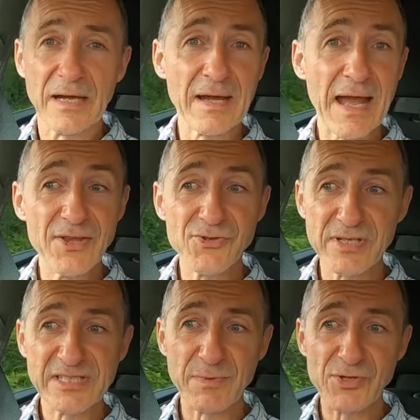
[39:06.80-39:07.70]
uh,
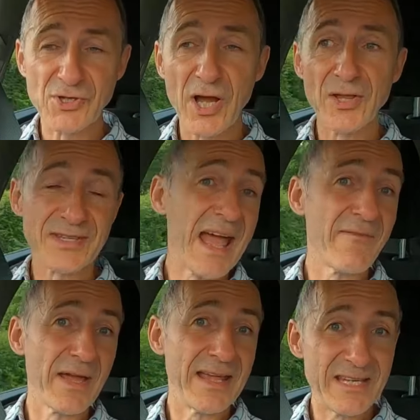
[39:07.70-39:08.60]
engines which can't
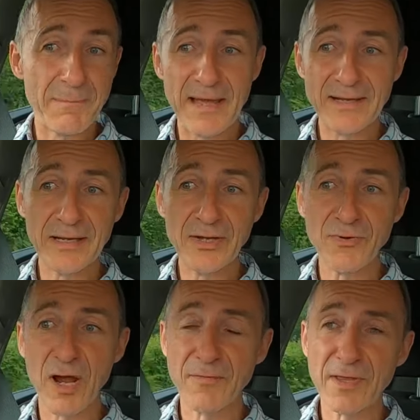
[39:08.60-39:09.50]
ever independently
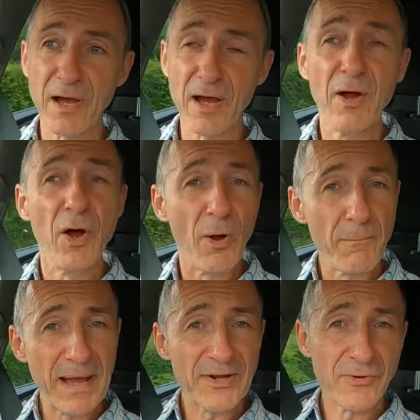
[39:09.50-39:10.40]
drive the car
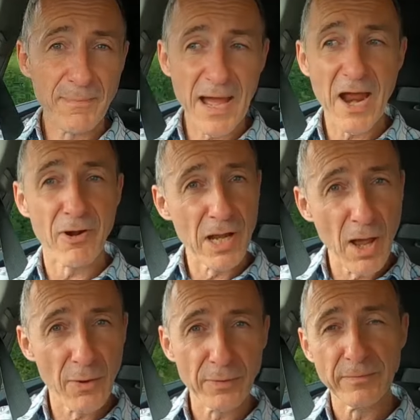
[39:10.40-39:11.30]
on battery power
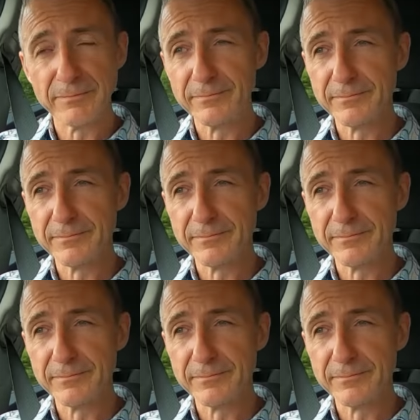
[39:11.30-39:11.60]
alone.